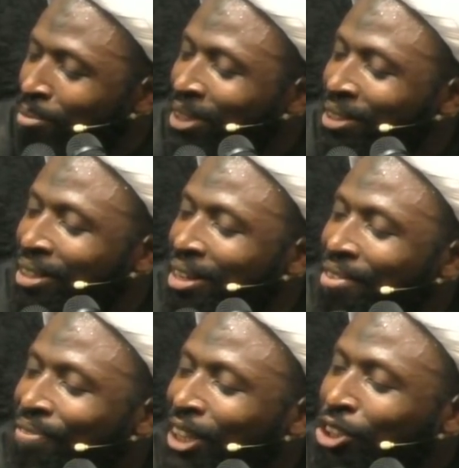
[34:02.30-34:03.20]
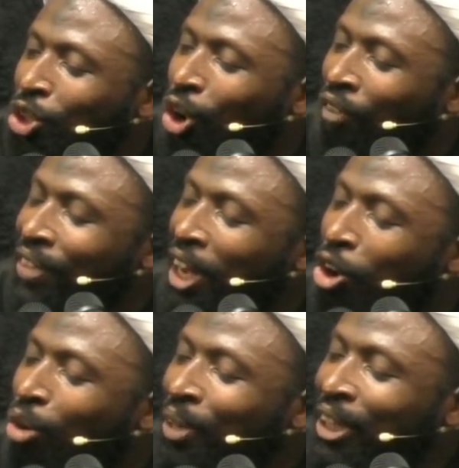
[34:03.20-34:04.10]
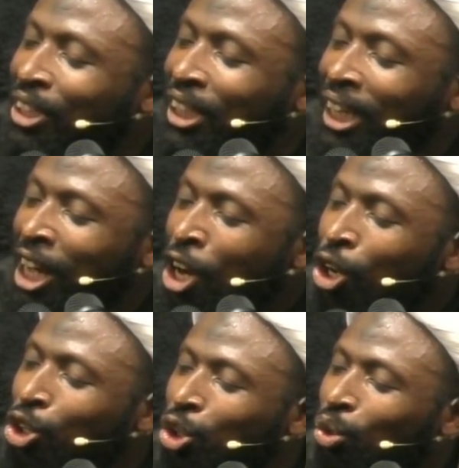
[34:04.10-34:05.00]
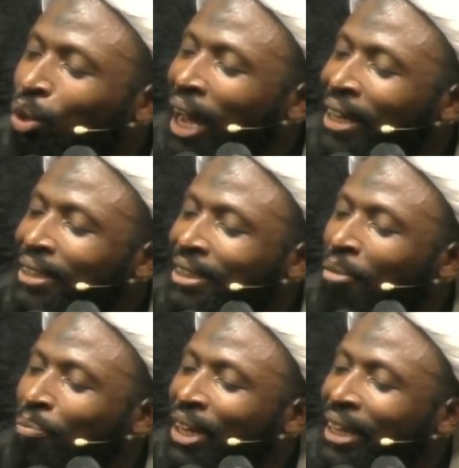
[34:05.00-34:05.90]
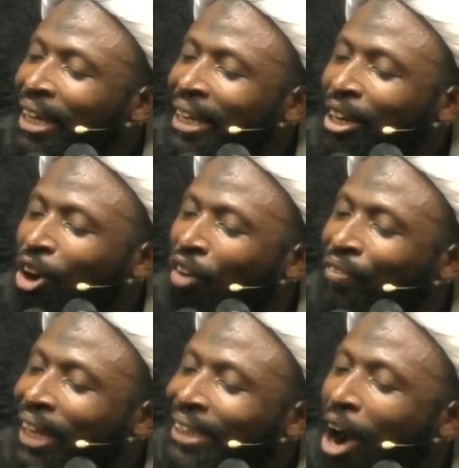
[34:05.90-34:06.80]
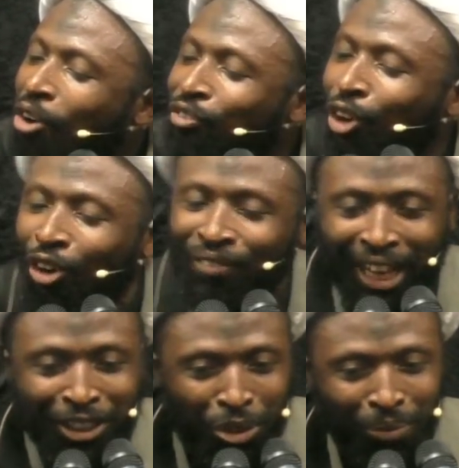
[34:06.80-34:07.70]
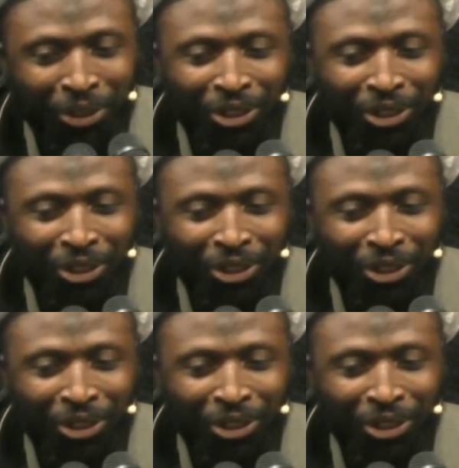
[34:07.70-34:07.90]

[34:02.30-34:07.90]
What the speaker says: a servant of the community, you should know that is the beginning of the downfall of that community.